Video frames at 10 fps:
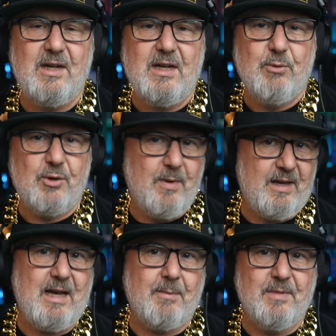with my
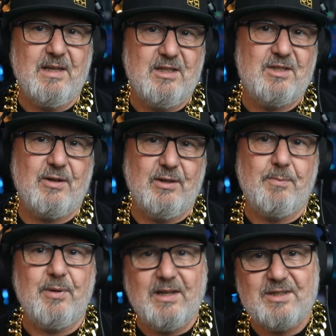company Solar
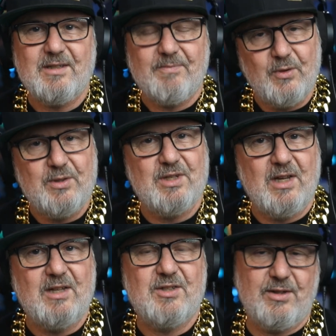Plus, which
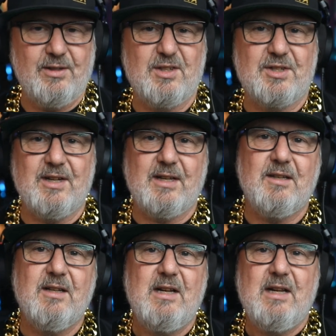is solar
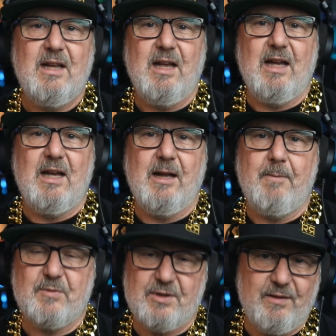design
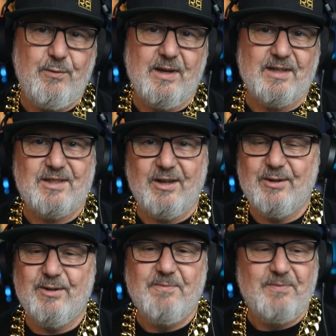software.
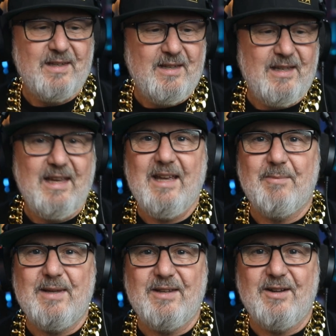So yeah, I've
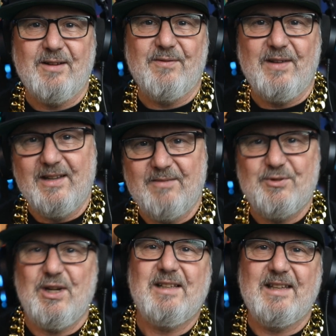been kind of
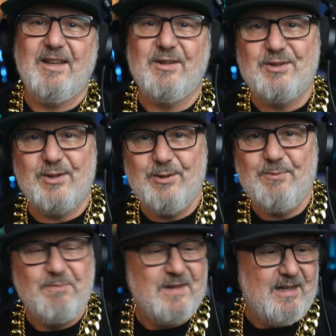juggling those two.
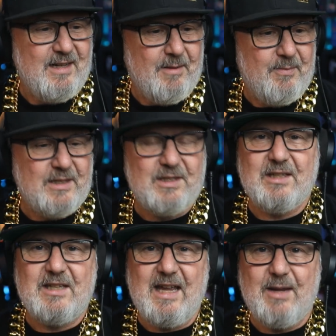But
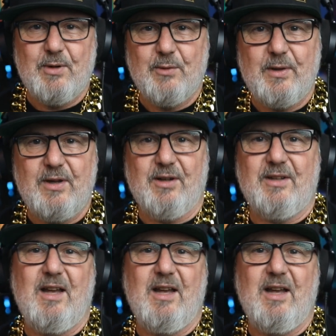today, what have we got